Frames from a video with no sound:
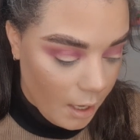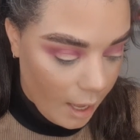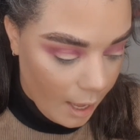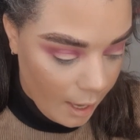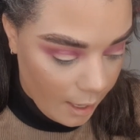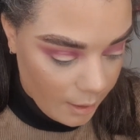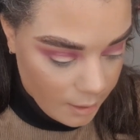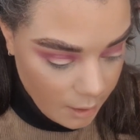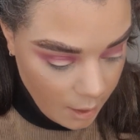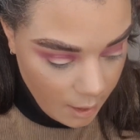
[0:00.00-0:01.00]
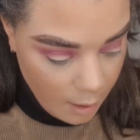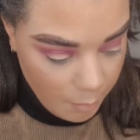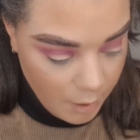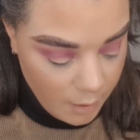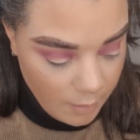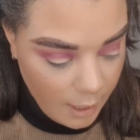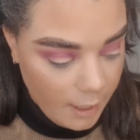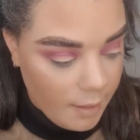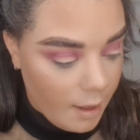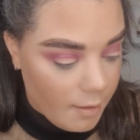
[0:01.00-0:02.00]
And I'm going to
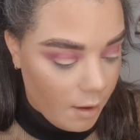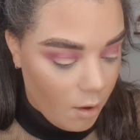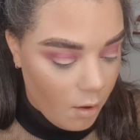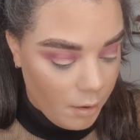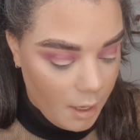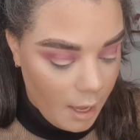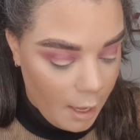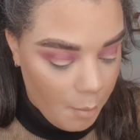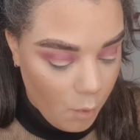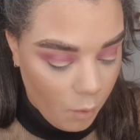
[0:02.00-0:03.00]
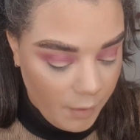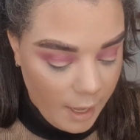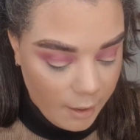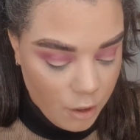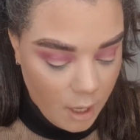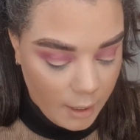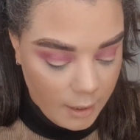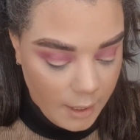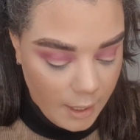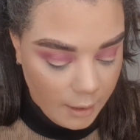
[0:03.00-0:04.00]
take that on a Morphe X
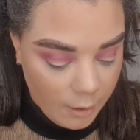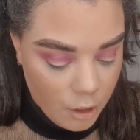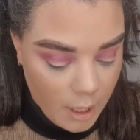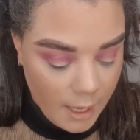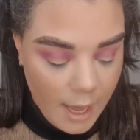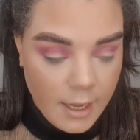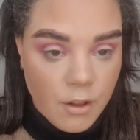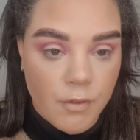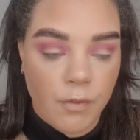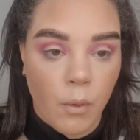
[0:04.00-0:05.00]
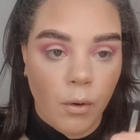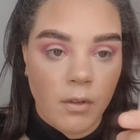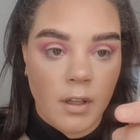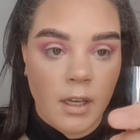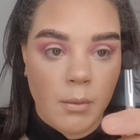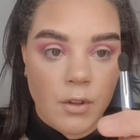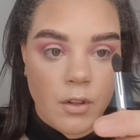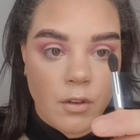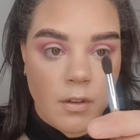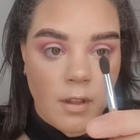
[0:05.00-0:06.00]
Jaclyn Hill JH40, which is
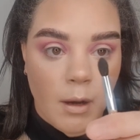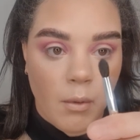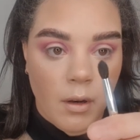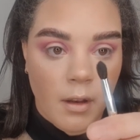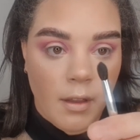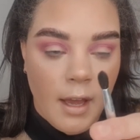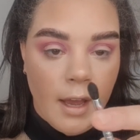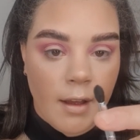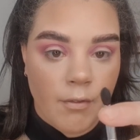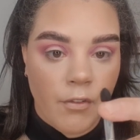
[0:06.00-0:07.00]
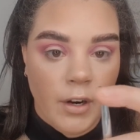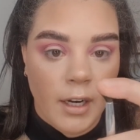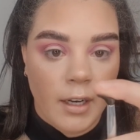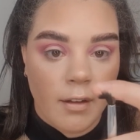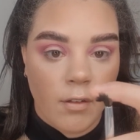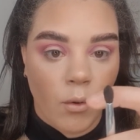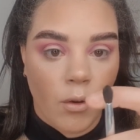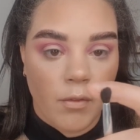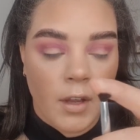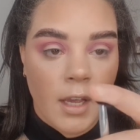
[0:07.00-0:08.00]
just that one there. Really sort
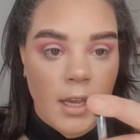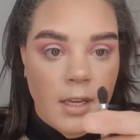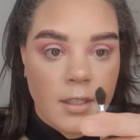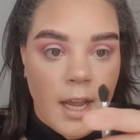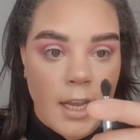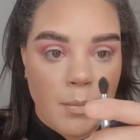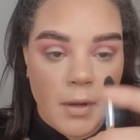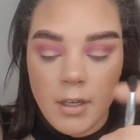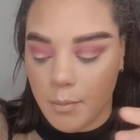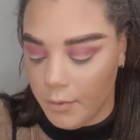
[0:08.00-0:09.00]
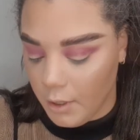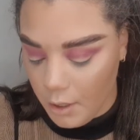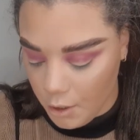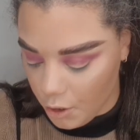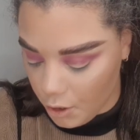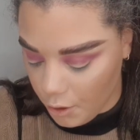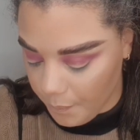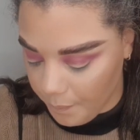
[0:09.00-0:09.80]
of tapered brush.